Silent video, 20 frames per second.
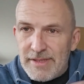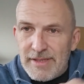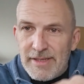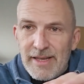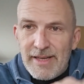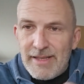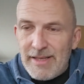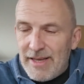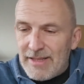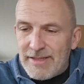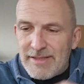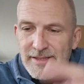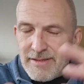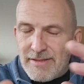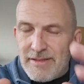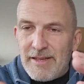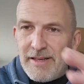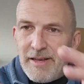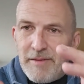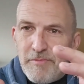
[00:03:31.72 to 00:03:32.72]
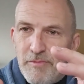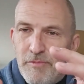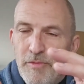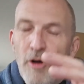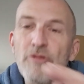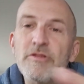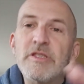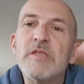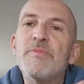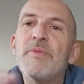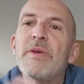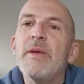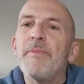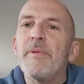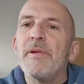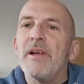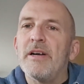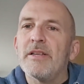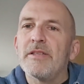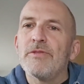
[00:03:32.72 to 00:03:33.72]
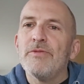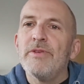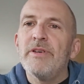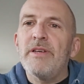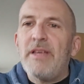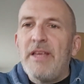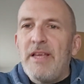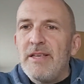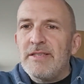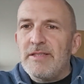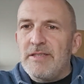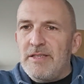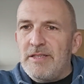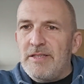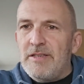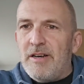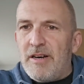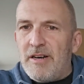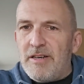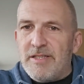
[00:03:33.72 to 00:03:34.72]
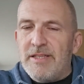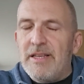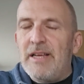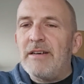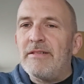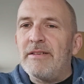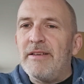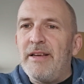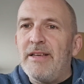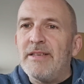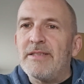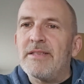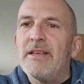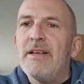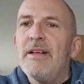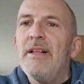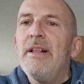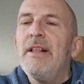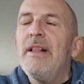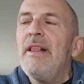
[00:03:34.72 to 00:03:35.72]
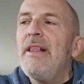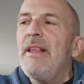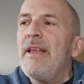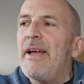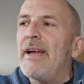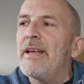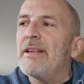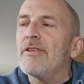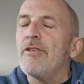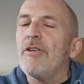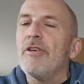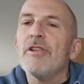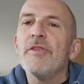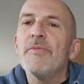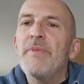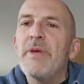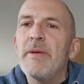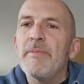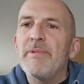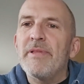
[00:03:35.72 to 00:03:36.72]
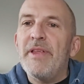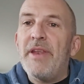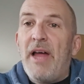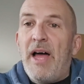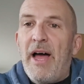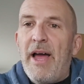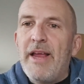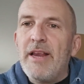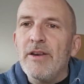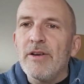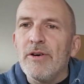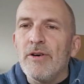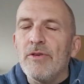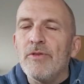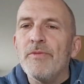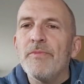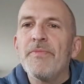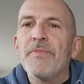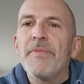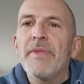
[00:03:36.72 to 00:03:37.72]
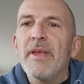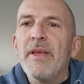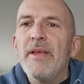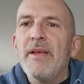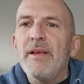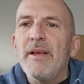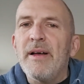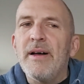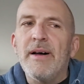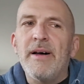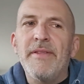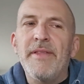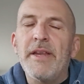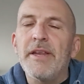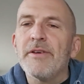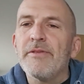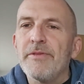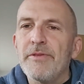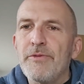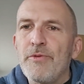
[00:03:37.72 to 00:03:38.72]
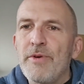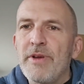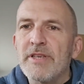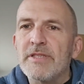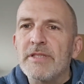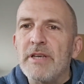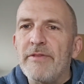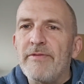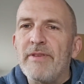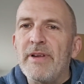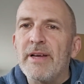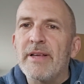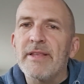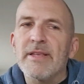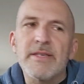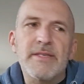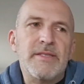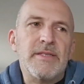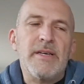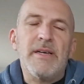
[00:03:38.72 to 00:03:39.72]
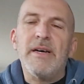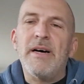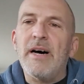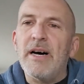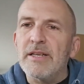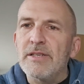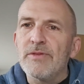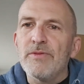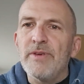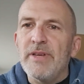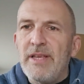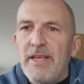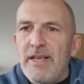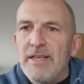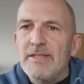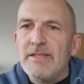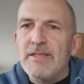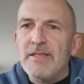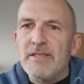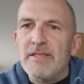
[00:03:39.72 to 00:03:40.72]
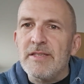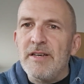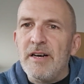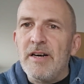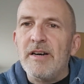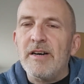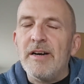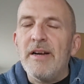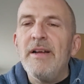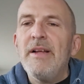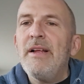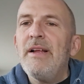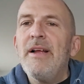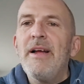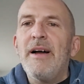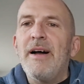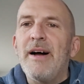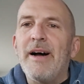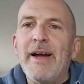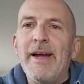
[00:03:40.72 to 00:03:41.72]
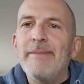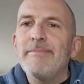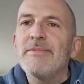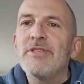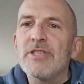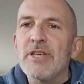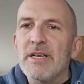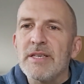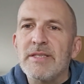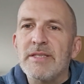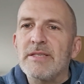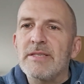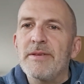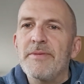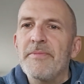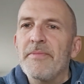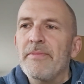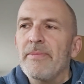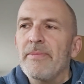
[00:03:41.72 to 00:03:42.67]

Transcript: it's most people are doing ECCRs nowadays, and all the people that I know that are doing stuff like this are doing ECCR. I'm just